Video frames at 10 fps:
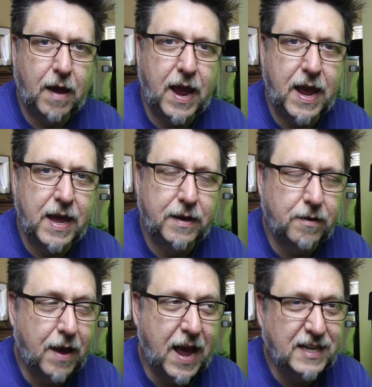and
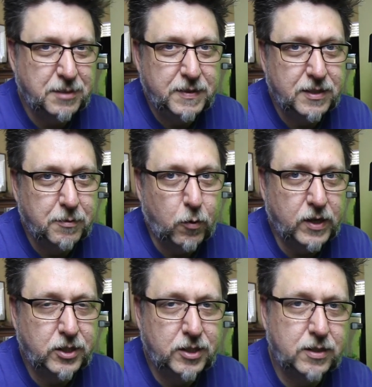ask me some
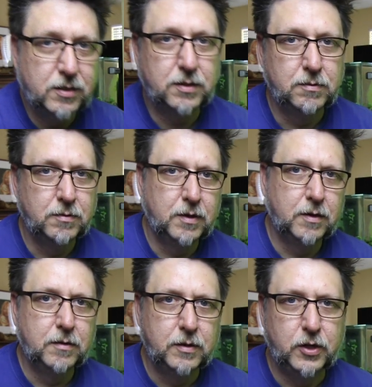questions.
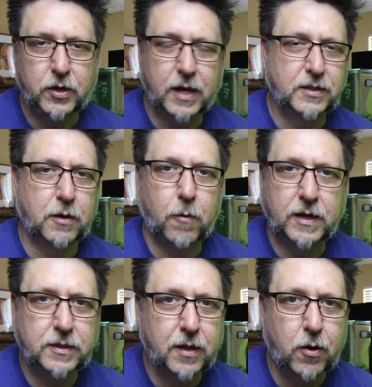You guys can
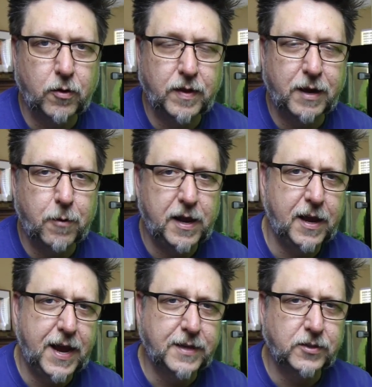watch the whole thing while
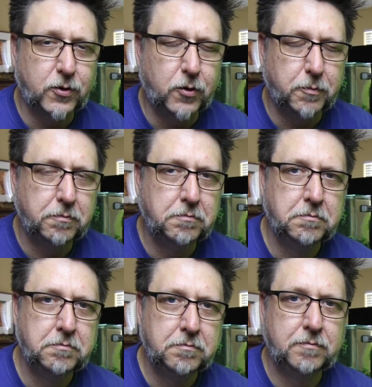I answer them.
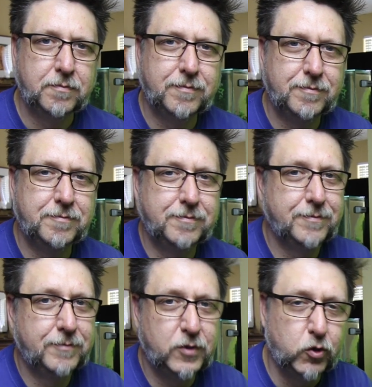
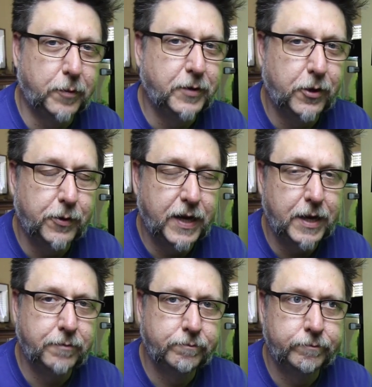Trim
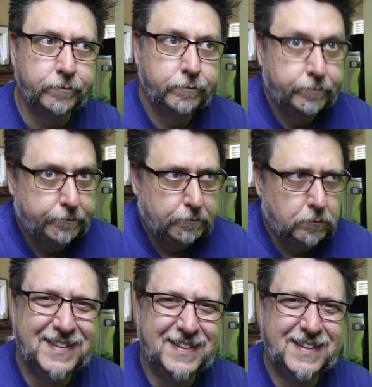Q&A.
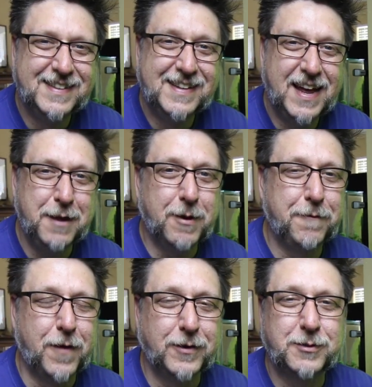
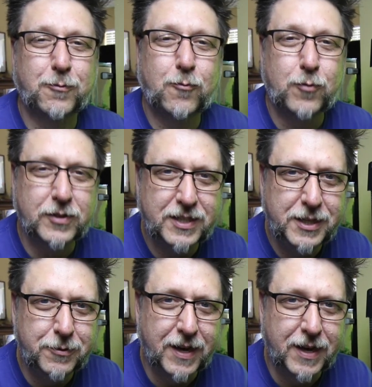Anyway, folks, we'll see you